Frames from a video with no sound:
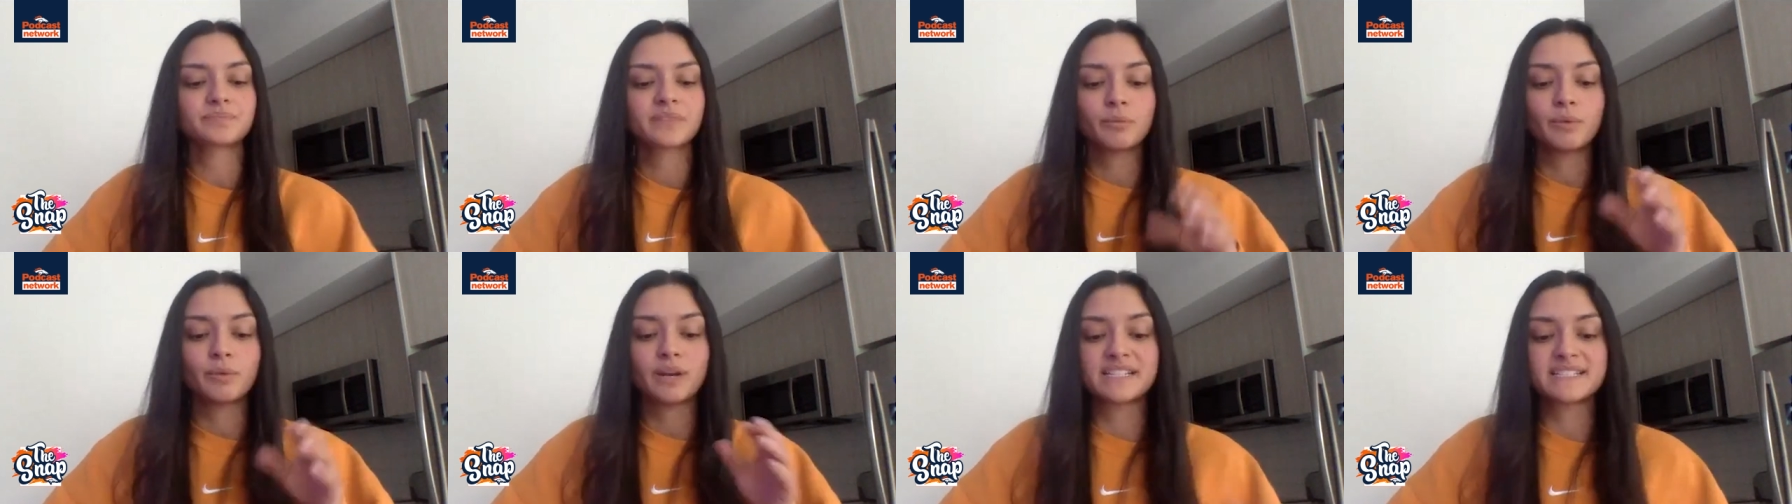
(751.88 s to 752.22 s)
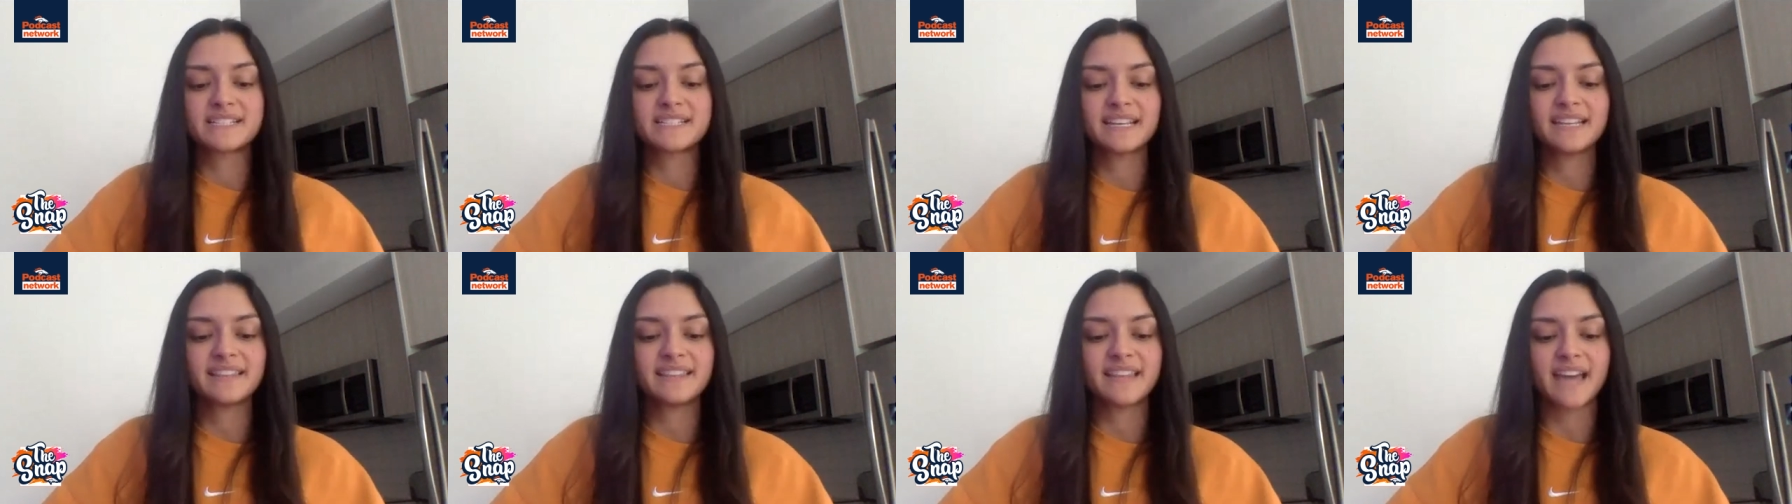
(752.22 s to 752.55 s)
When I
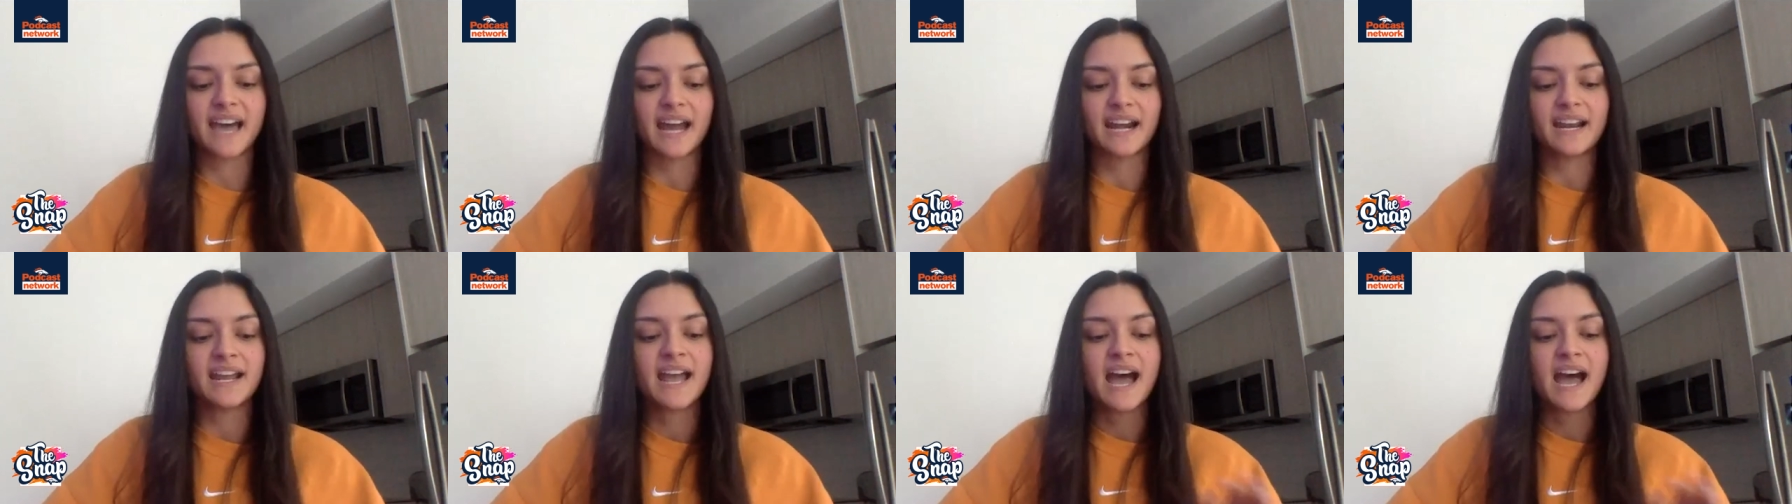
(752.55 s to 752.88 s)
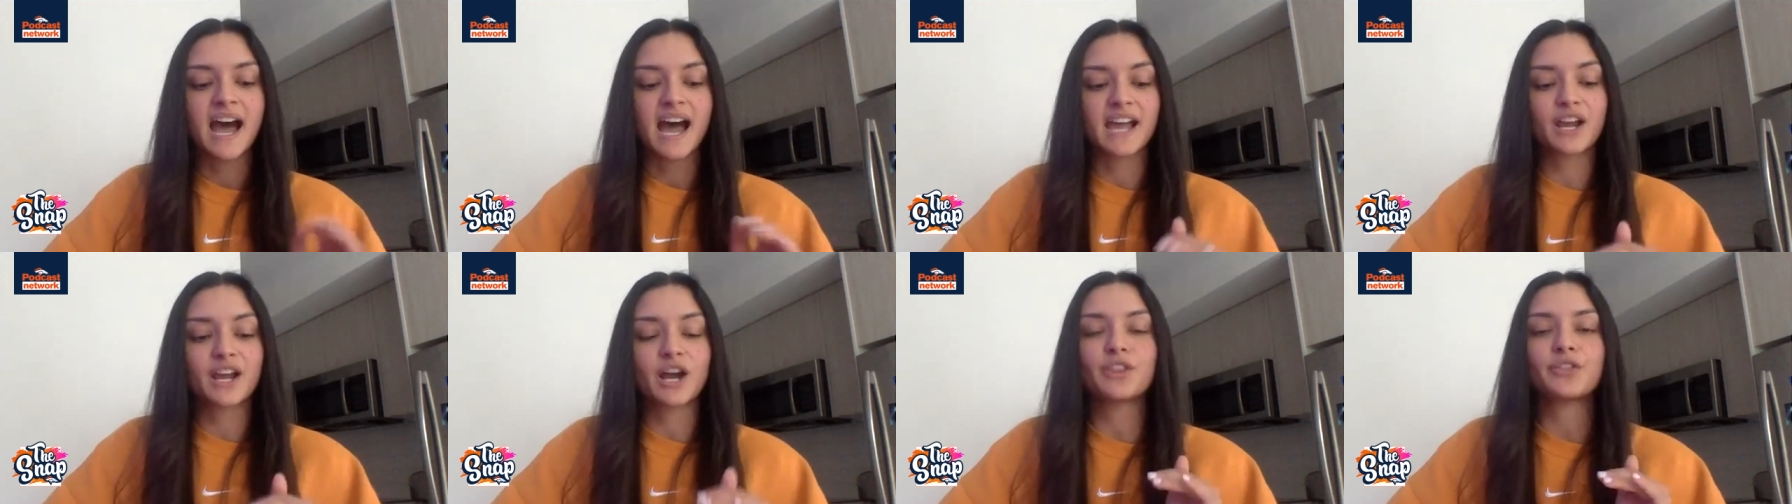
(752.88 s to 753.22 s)
did that,
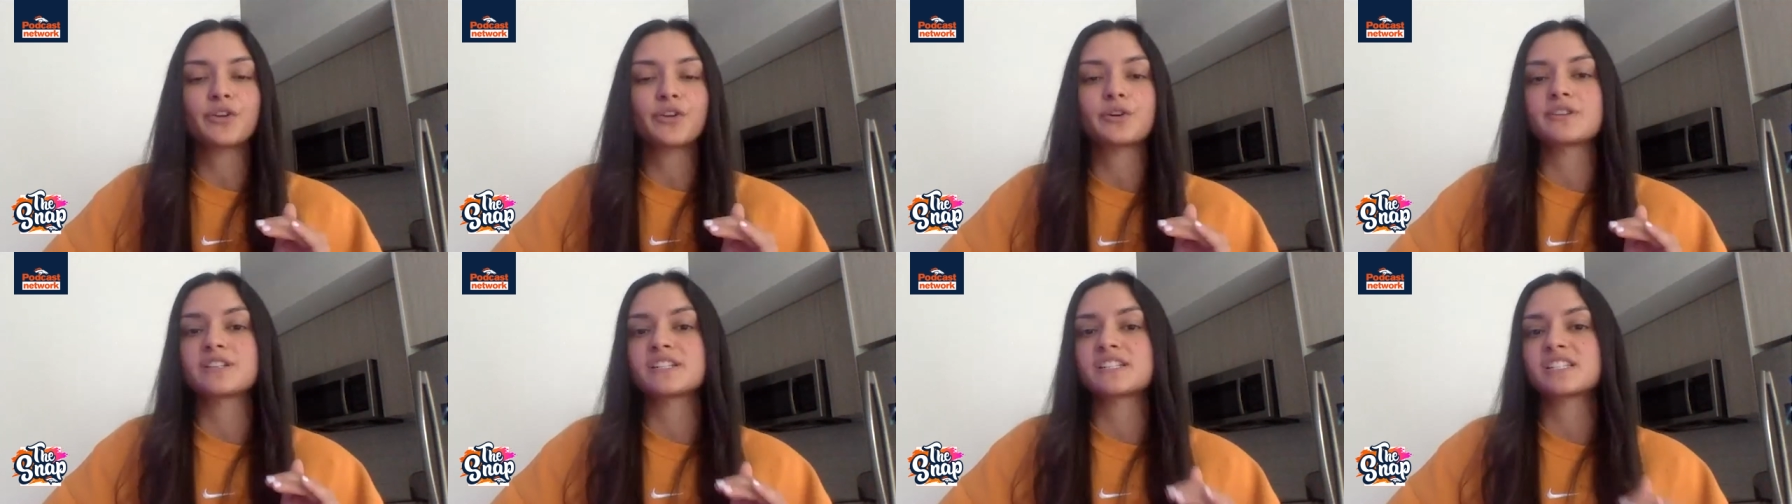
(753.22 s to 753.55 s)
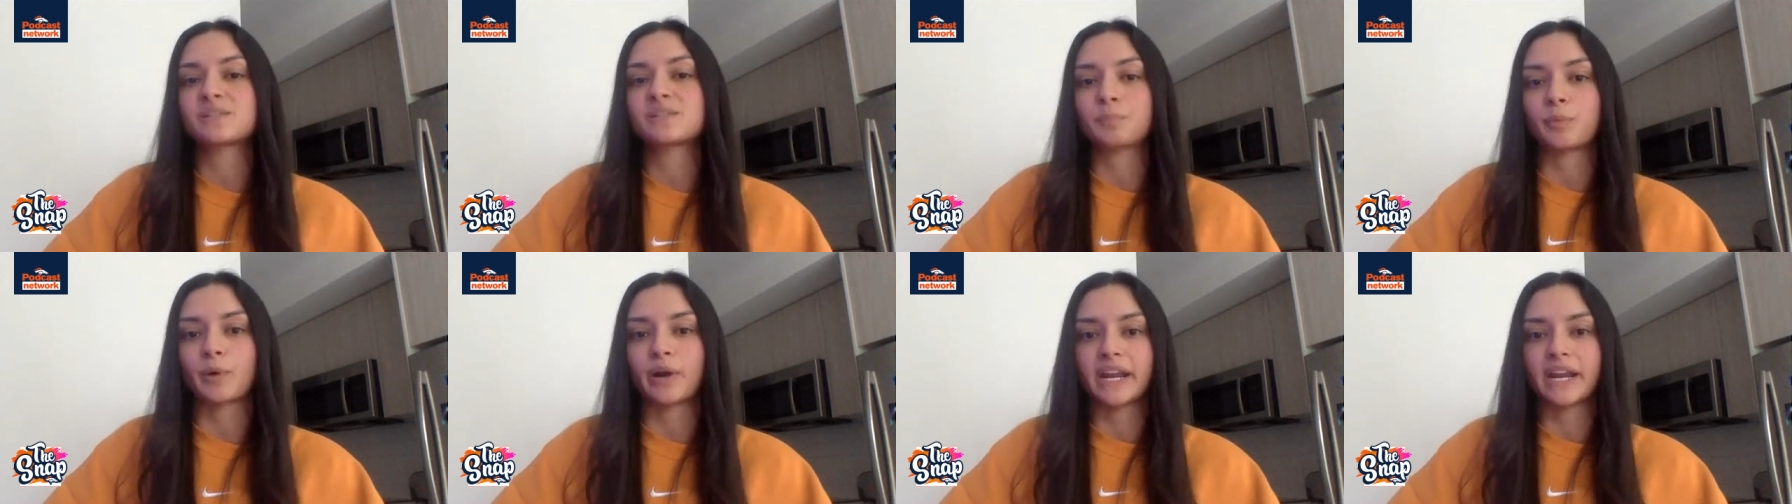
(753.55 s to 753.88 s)
I got there in
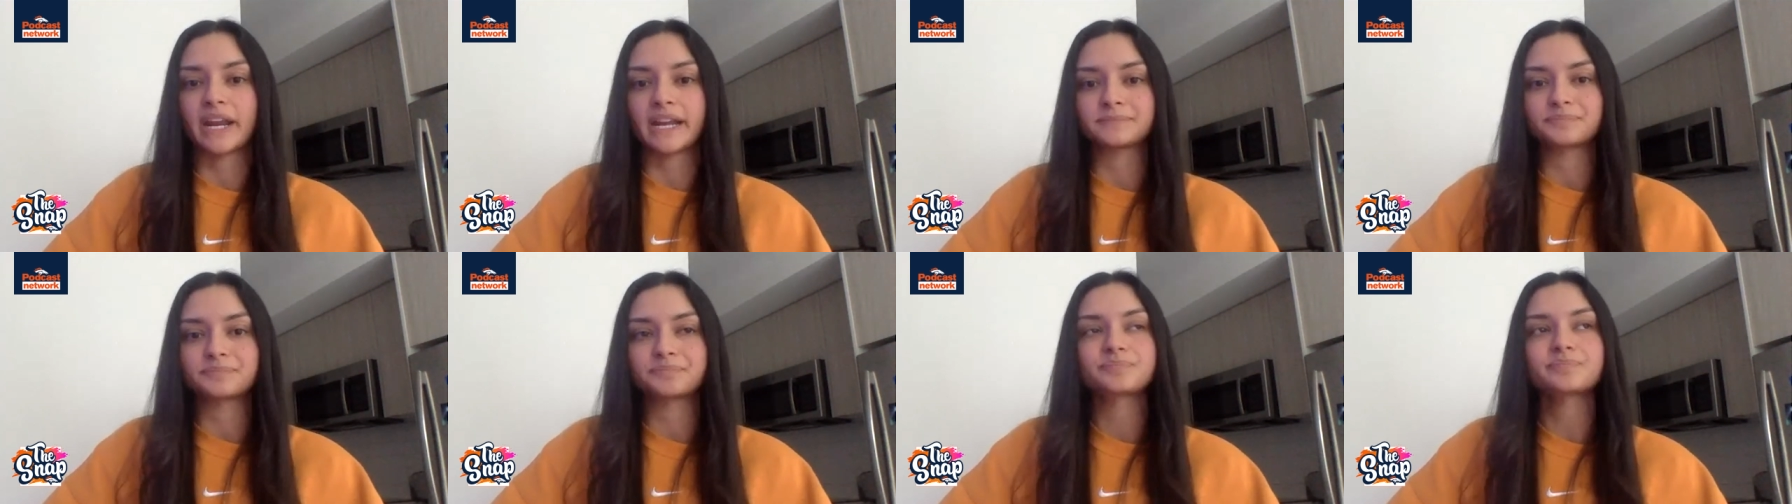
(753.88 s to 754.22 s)
spring.